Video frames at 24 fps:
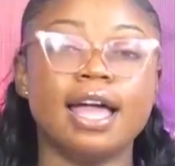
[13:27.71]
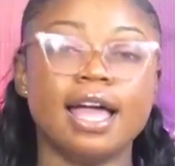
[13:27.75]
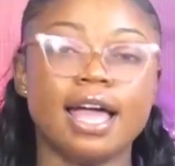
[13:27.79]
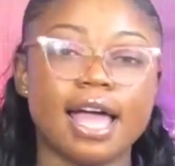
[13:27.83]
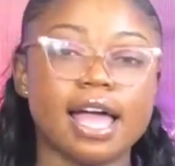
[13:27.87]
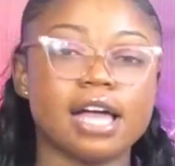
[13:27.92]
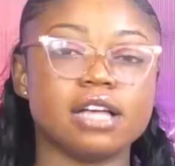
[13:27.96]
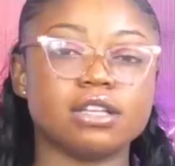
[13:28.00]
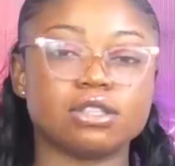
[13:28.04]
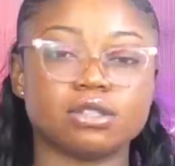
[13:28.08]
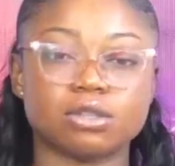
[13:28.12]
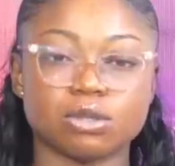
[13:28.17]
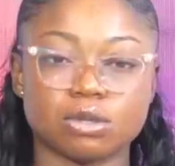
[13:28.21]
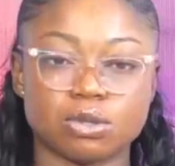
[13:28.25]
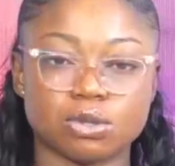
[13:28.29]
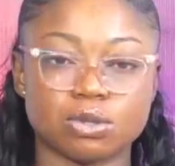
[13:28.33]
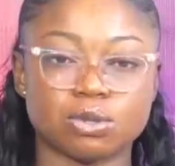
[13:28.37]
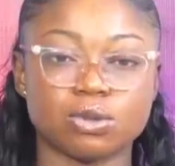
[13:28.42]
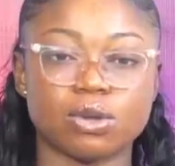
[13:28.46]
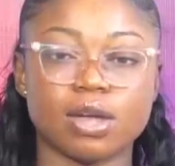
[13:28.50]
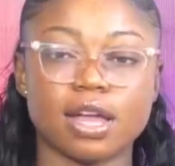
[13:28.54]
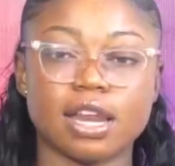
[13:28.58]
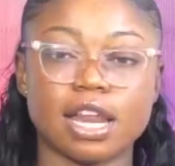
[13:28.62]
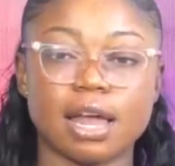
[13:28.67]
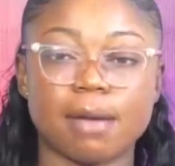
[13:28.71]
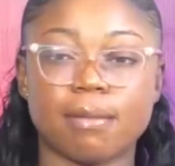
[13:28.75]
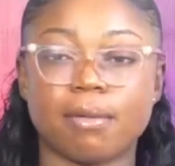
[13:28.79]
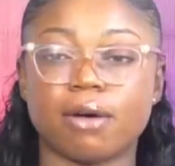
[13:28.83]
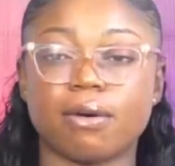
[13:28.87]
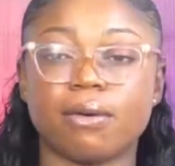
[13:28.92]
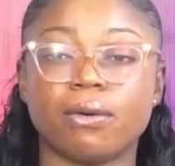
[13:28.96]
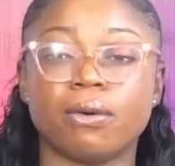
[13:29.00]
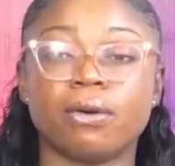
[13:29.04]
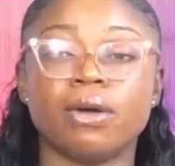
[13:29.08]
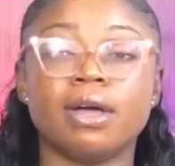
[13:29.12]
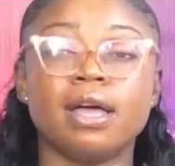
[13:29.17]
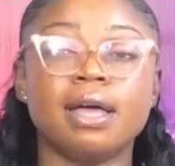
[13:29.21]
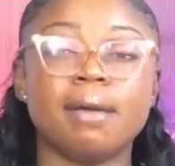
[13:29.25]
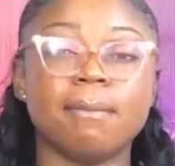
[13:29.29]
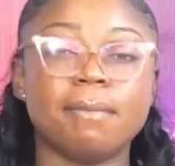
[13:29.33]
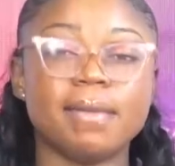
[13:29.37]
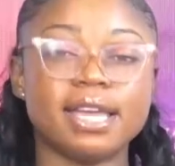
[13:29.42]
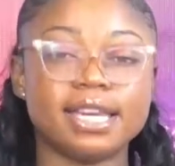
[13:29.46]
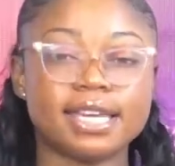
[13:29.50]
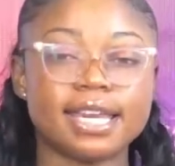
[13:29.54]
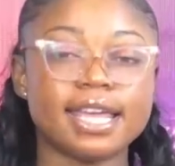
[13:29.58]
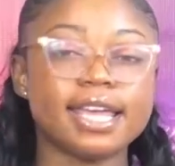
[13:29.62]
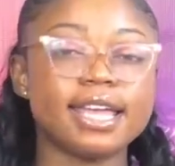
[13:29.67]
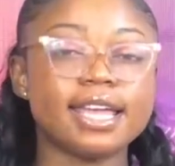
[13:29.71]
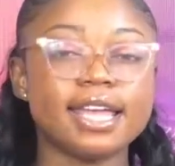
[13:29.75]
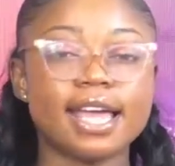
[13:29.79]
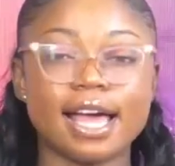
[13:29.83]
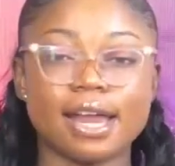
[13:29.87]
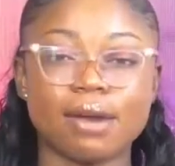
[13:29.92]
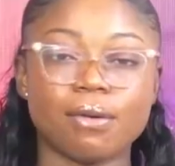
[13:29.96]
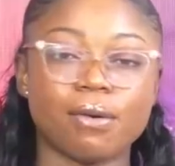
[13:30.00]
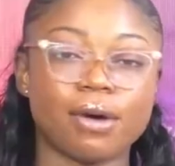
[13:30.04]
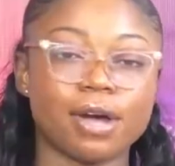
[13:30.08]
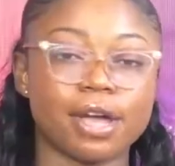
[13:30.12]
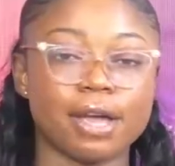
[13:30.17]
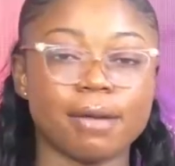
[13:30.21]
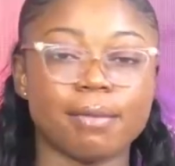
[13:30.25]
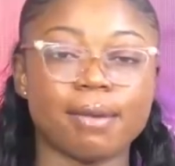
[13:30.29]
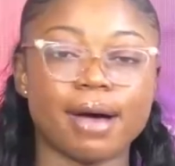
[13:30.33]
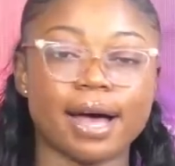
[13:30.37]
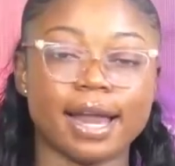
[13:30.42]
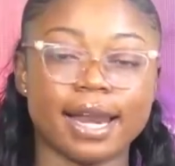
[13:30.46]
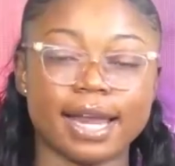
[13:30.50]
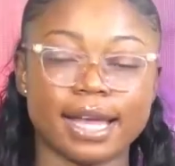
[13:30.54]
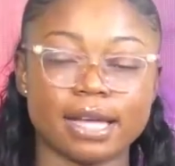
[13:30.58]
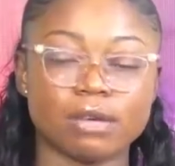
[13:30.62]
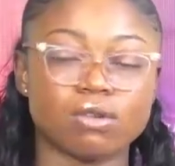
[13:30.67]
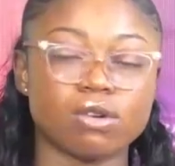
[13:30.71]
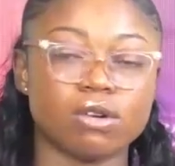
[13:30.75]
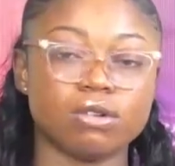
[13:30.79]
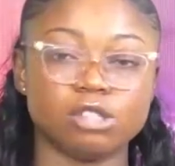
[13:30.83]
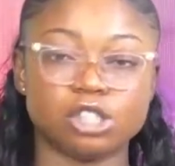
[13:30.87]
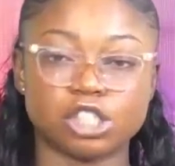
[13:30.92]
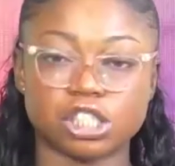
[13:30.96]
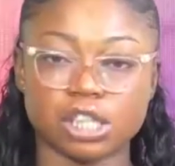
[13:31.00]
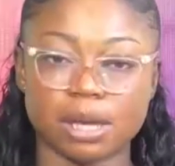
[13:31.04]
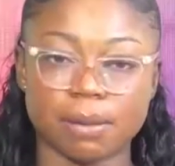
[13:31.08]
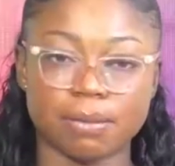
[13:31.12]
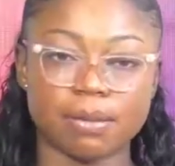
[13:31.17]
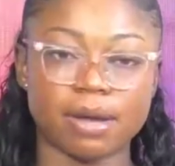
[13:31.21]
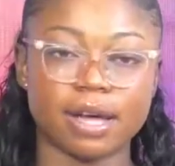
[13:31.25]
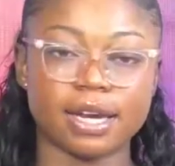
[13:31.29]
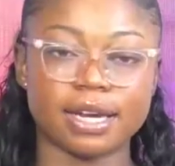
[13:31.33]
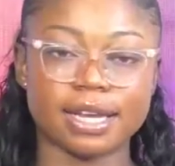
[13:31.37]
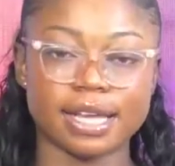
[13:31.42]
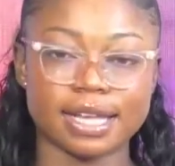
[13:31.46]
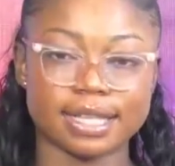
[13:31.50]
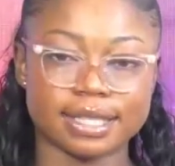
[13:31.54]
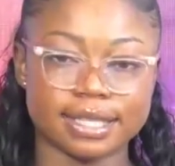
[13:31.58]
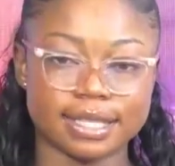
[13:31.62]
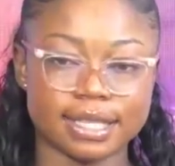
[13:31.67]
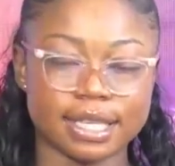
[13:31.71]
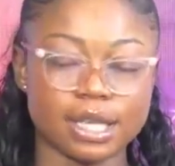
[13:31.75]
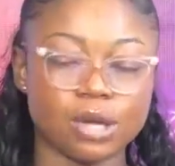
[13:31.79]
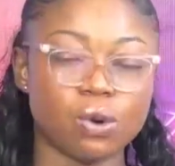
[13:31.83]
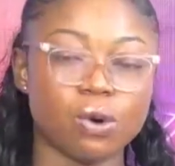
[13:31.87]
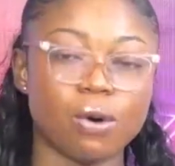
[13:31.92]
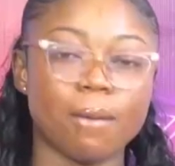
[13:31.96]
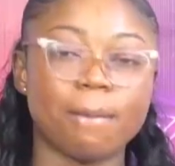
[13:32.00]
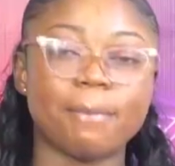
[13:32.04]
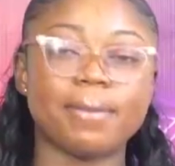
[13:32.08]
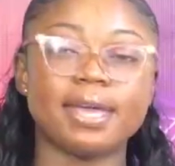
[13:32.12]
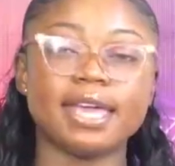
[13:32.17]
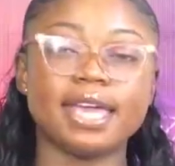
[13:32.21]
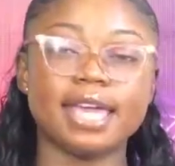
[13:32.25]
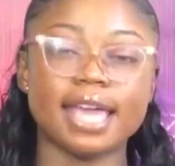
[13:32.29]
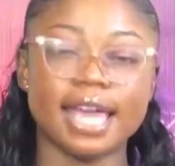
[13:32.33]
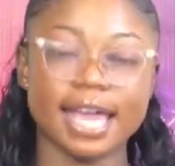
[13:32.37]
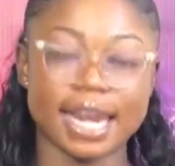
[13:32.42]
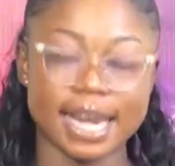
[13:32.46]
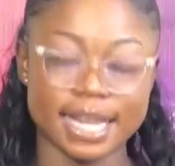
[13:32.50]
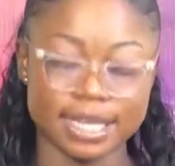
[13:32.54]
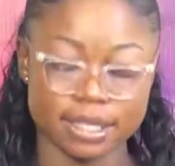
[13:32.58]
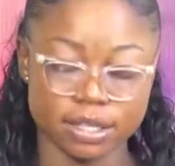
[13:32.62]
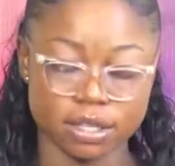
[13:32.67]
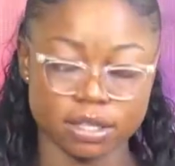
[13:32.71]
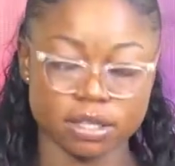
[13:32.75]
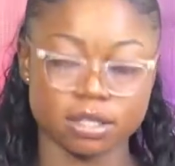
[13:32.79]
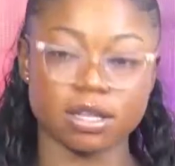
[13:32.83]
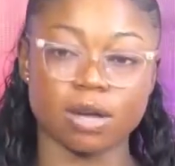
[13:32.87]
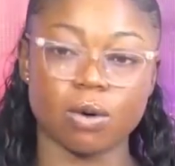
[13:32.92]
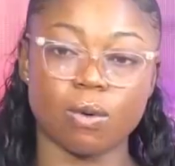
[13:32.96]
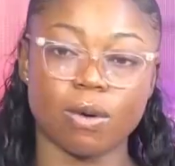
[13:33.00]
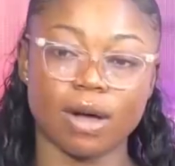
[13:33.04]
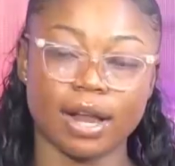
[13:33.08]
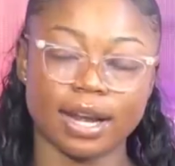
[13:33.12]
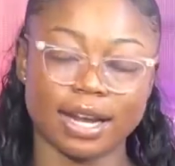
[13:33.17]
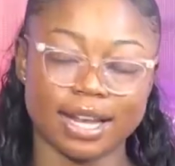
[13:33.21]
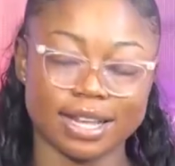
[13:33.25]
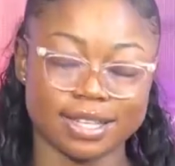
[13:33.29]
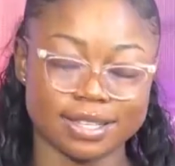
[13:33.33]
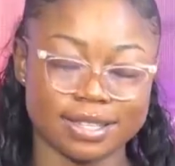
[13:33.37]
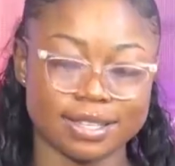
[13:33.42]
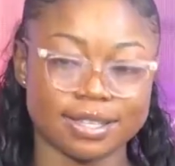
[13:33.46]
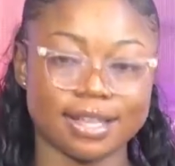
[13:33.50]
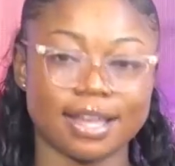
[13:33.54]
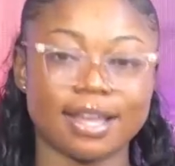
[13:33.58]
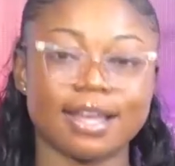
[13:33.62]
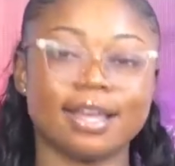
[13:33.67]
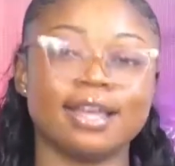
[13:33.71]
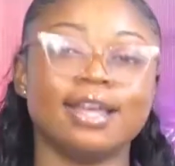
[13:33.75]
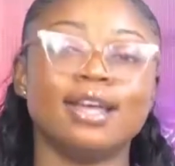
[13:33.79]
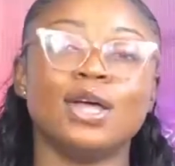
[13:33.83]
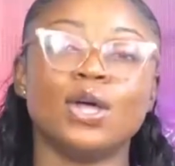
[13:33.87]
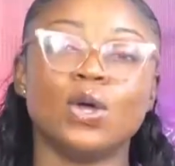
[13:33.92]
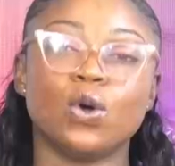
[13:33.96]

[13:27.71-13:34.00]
eso so e da ba o mi din e do he ba len ko no sham na de ti op ele so sa wale ase